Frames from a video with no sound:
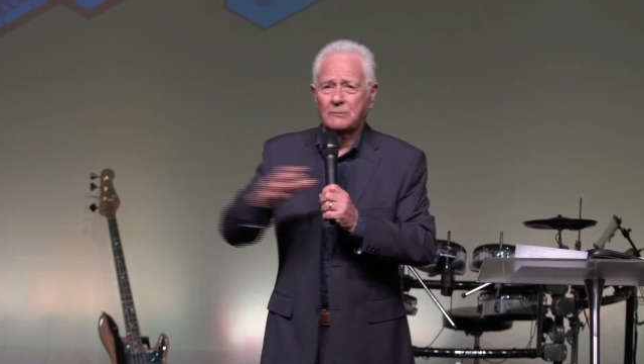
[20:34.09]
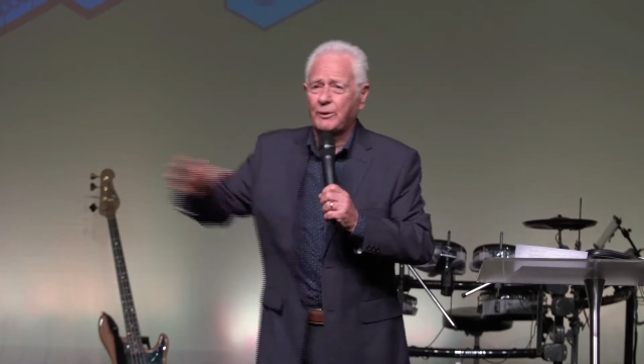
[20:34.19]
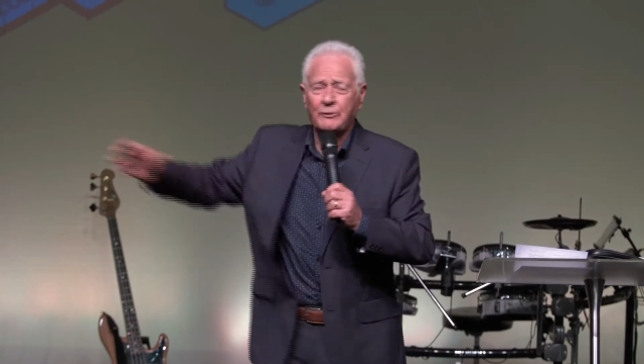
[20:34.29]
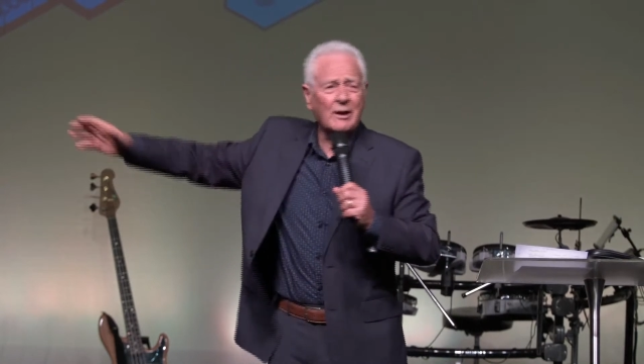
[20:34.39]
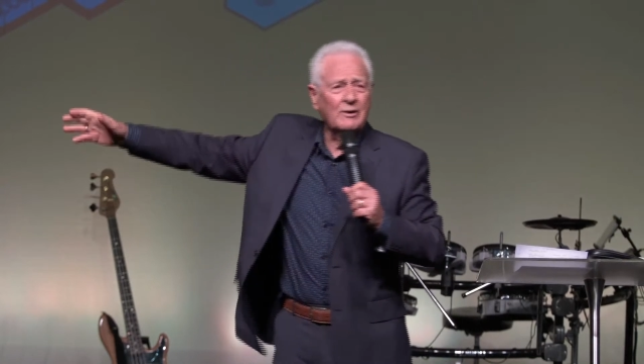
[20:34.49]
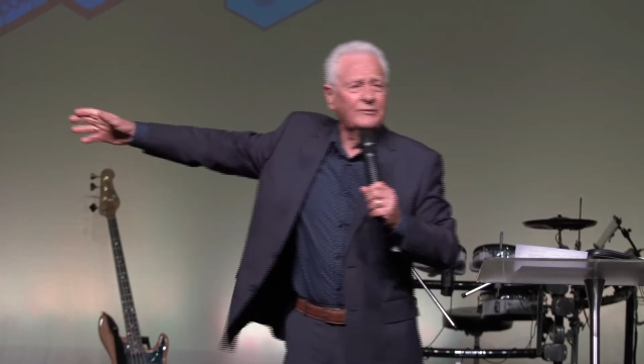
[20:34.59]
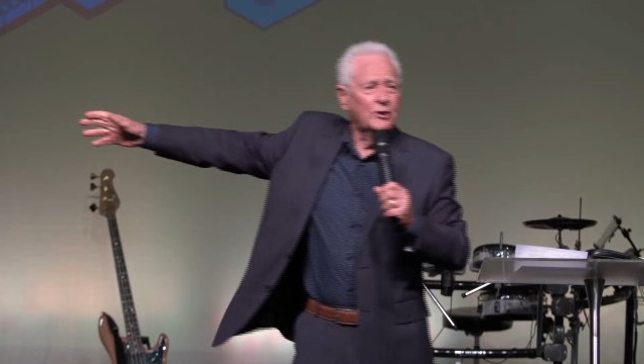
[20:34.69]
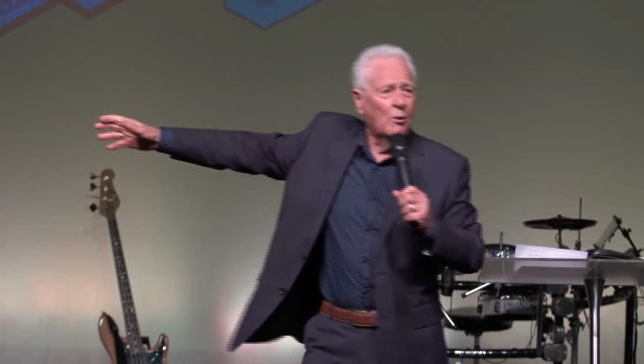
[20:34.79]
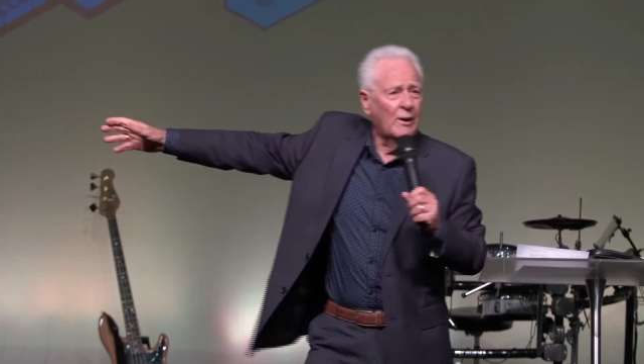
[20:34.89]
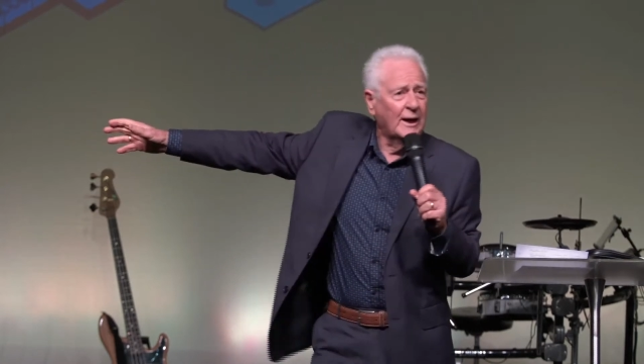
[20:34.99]
but we don't even
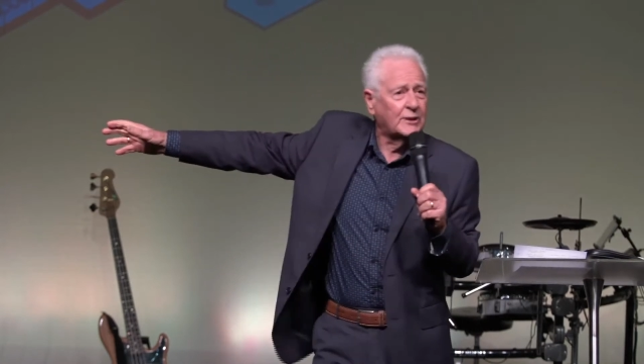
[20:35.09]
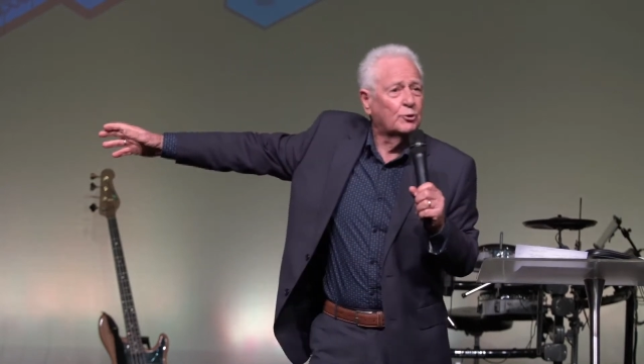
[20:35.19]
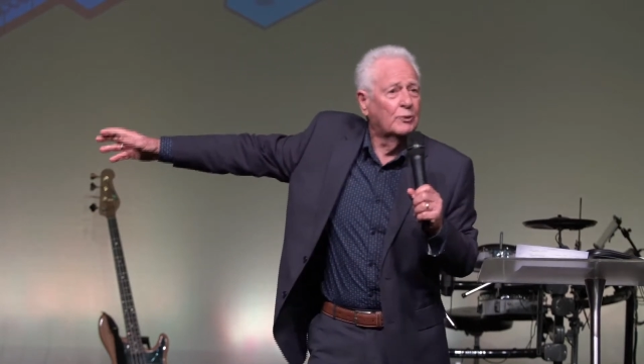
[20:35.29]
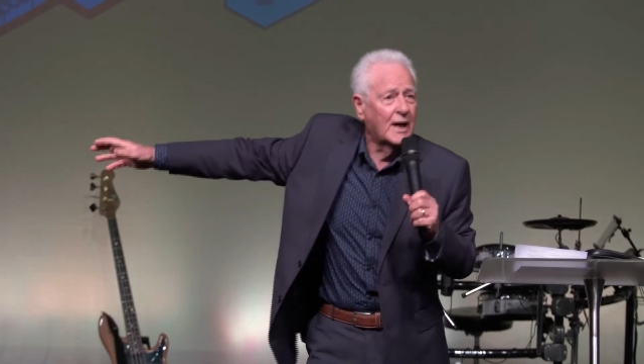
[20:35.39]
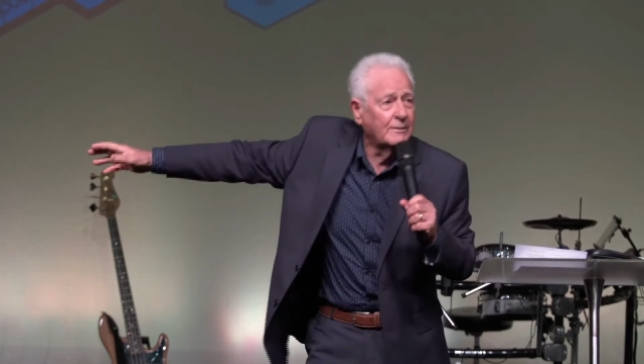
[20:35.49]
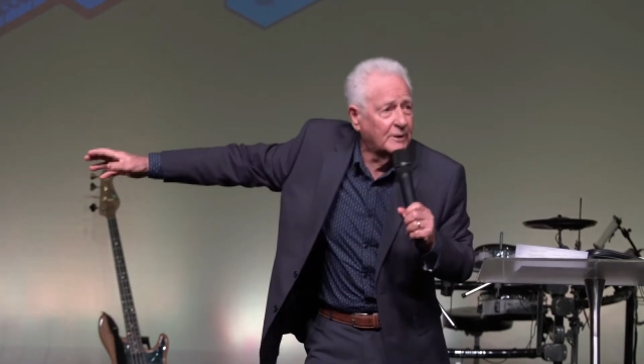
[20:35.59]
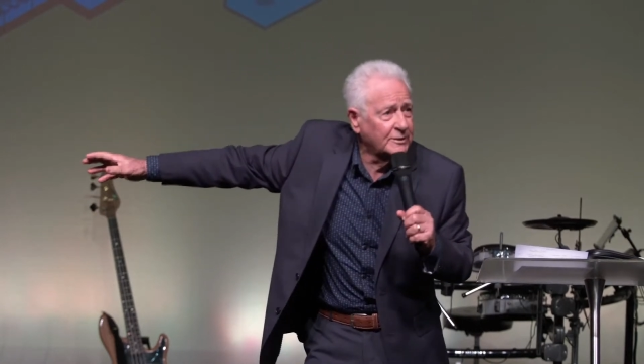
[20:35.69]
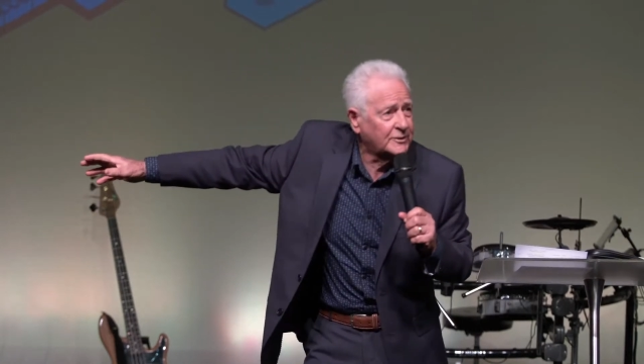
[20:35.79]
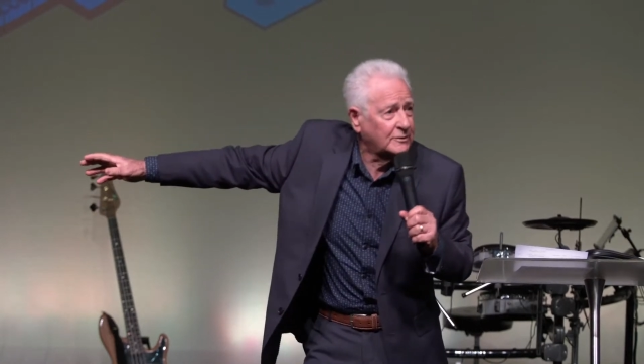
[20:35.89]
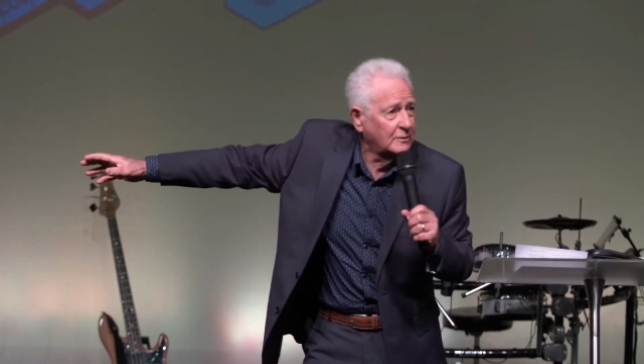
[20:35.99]
know our next door
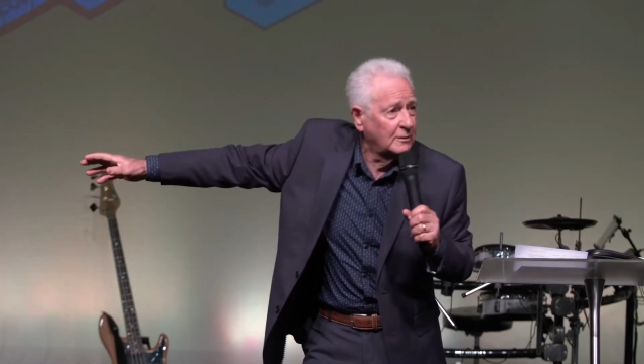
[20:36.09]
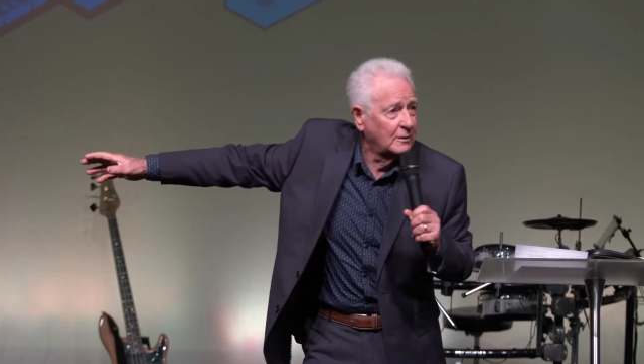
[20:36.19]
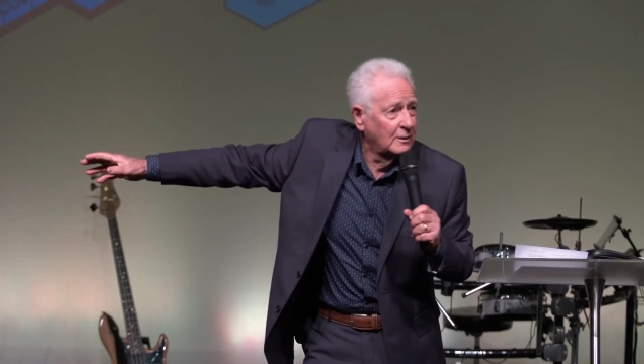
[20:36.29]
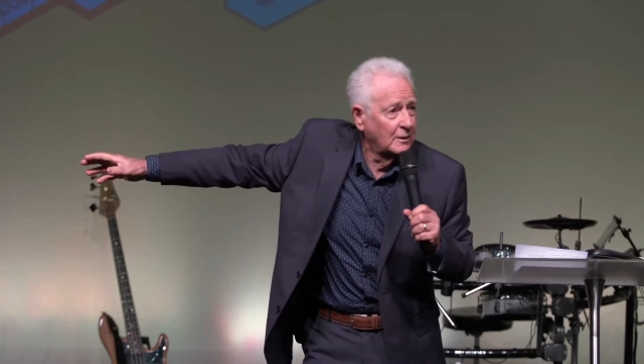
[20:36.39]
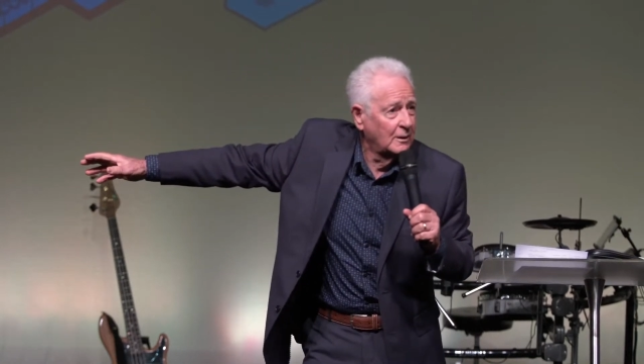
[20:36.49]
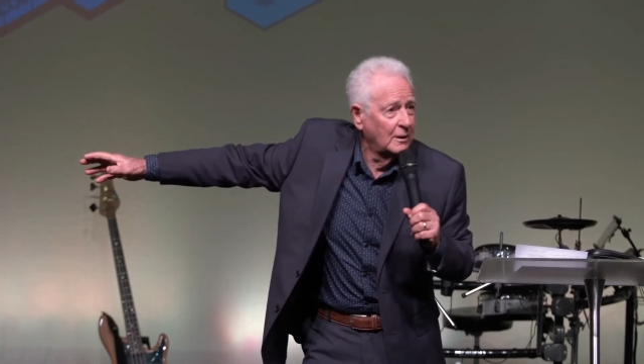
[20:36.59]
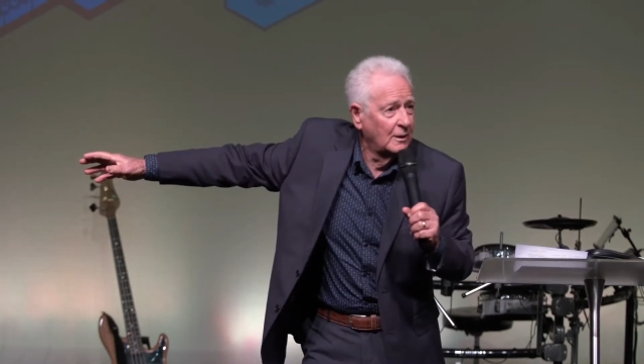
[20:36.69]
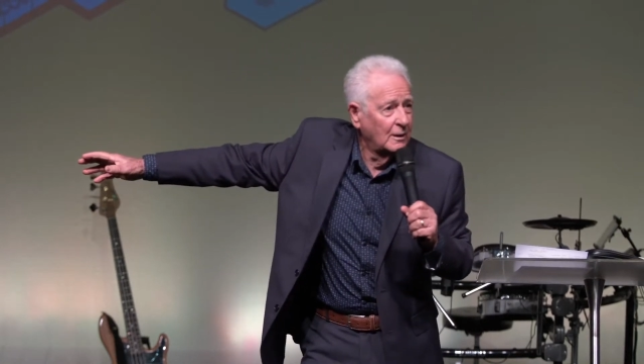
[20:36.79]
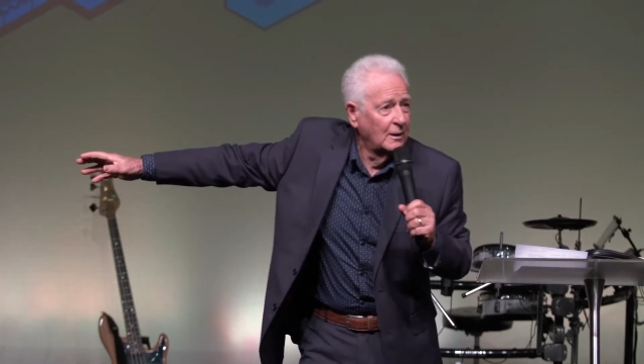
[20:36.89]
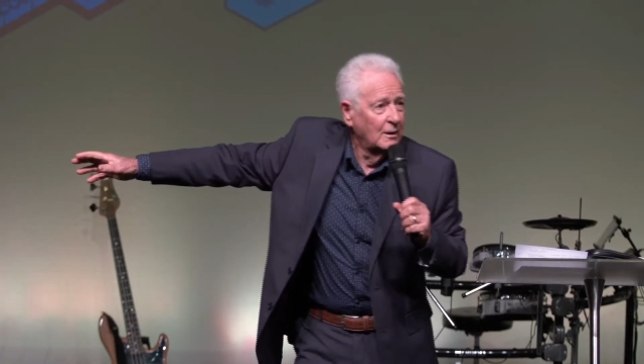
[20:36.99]
neighbors.
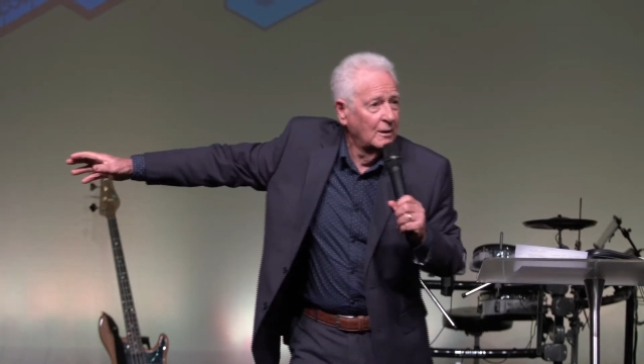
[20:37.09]
And